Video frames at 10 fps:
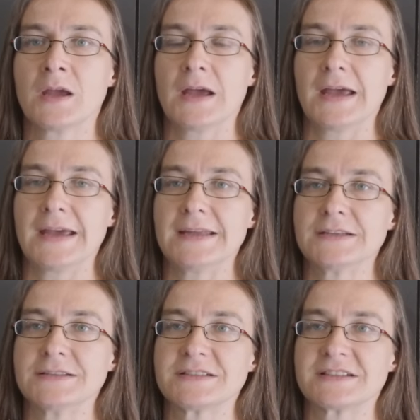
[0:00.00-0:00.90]

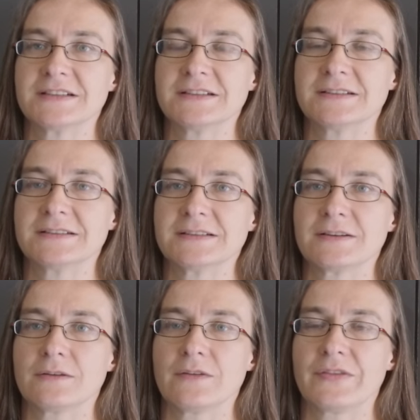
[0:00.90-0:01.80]
And uh,
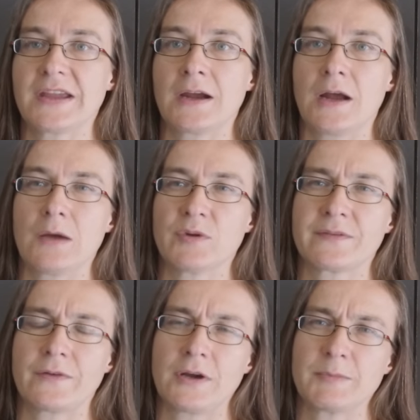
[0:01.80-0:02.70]
there I
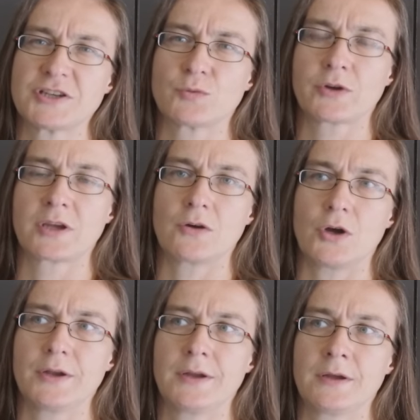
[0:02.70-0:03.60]
was very much working
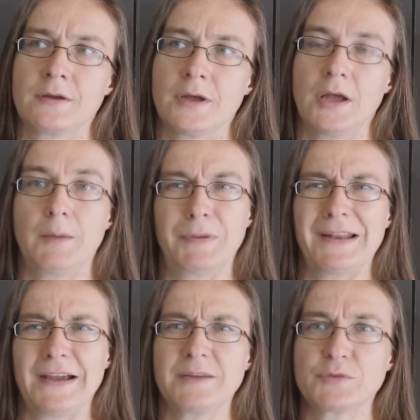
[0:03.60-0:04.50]
on
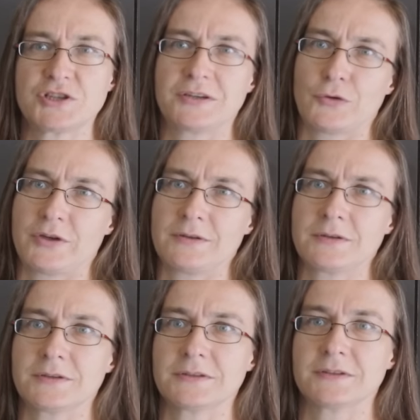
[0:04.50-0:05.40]
applied machine learning
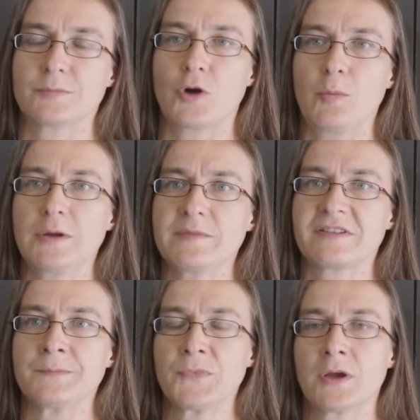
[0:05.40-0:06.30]
uh, problems,